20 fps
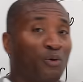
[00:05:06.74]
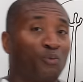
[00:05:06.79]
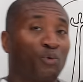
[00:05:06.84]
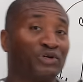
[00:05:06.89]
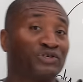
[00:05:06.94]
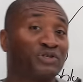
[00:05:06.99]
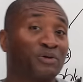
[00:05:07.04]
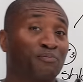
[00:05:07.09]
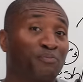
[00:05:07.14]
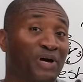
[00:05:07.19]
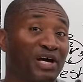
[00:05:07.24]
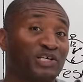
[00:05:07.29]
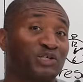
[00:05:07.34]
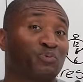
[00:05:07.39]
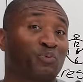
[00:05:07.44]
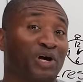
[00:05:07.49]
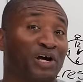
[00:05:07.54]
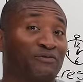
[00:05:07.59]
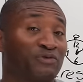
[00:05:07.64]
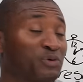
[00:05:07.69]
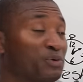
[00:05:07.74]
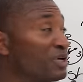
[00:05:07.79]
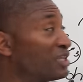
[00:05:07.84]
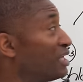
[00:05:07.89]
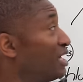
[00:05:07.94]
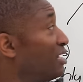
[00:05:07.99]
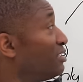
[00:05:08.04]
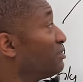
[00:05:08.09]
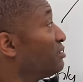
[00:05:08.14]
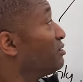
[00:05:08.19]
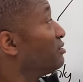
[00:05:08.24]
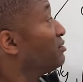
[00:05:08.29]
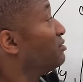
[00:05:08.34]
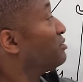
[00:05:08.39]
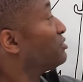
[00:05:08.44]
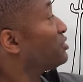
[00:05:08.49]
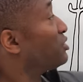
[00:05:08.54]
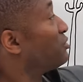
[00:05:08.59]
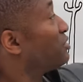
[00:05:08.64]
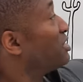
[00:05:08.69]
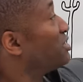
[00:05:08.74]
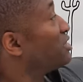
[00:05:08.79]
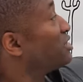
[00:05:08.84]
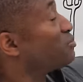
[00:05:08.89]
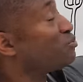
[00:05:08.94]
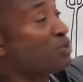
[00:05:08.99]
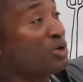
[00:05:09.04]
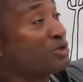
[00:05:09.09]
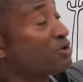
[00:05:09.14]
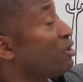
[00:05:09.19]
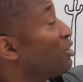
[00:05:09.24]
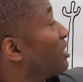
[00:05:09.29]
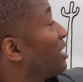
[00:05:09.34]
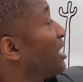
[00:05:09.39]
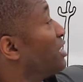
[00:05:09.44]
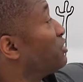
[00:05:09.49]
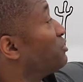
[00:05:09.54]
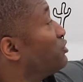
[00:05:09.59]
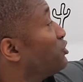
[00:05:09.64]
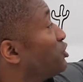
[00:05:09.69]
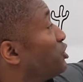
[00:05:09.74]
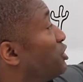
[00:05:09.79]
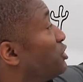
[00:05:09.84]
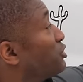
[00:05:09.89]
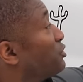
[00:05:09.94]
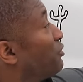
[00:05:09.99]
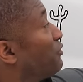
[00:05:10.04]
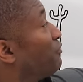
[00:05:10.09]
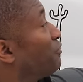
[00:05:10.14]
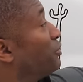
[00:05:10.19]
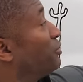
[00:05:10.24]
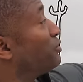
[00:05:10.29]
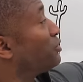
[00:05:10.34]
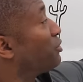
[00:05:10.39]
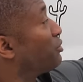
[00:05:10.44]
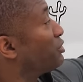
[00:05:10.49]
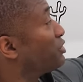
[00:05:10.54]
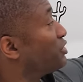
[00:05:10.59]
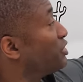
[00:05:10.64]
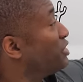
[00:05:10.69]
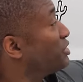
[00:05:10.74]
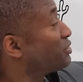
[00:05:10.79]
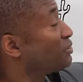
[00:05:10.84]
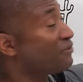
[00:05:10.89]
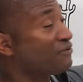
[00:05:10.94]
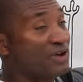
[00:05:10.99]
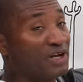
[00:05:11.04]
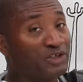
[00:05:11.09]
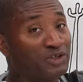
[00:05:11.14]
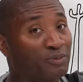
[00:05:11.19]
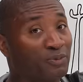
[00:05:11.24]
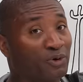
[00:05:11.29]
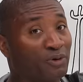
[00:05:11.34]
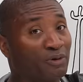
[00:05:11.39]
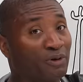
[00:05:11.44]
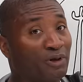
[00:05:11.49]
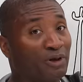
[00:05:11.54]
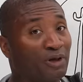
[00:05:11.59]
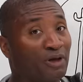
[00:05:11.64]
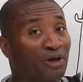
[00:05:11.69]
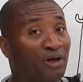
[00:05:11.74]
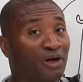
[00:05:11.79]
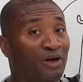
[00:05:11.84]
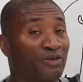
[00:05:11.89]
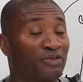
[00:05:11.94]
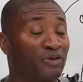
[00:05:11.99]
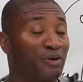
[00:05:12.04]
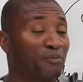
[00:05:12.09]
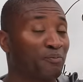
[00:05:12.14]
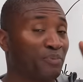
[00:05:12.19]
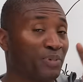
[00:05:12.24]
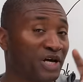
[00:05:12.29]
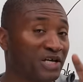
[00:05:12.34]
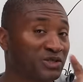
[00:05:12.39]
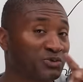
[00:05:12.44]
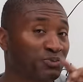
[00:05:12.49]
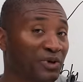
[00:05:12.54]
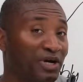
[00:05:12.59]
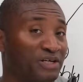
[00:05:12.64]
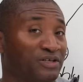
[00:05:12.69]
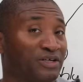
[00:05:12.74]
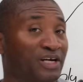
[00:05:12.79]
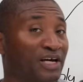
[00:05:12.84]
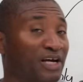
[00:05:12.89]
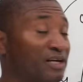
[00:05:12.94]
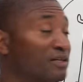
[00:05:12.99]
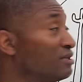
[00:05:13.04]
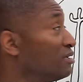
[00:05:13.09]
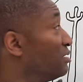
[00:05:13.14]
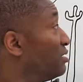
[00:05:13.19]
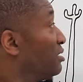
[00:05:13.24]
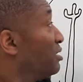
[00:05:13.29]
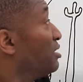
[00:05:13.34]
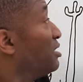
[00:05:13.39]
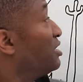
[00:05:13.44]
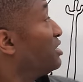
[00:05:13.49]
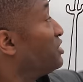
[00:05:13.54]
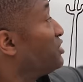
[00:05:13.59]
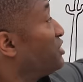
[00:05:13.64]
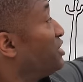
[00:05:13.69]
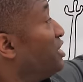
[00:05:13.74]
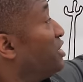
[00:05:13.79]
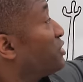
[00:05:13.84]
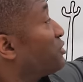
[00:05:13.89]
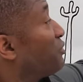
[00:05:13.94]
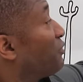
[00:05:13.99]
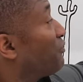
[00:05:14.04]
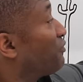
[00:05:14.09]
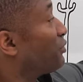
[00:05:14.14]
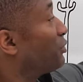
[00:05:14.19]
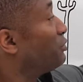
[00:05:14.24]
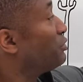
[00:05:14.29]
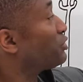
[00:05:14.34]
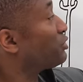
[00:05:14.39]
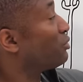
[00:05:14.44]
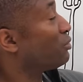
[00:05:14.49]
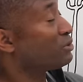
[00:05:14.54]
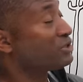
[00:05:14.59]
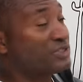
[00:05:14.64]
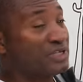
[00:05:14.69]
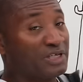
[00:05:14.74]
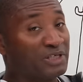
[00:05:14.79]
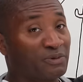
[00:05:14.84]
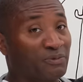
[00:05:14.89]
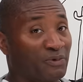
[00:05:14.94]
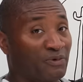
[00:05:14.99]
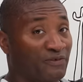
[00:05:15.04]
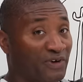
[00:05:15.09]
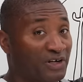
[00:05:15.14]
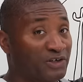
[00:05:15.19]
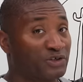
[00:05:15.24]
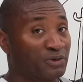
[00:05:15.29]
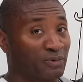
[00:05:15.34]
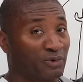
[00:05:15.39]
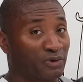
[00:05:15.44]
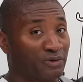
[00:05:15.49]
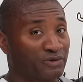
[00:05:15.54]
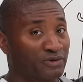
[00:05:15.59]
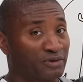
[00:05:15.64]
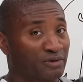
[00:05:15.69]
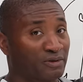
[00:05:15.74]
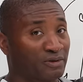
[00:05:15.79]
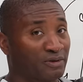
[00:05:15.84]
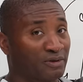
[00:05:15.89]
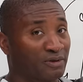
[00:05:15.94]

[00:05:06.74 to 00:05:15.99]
What's the best way of doing that? So this is one collocation, seasonal fruit or seasonal vegetable. The best way to get seasonal fruits or seasonal vegetables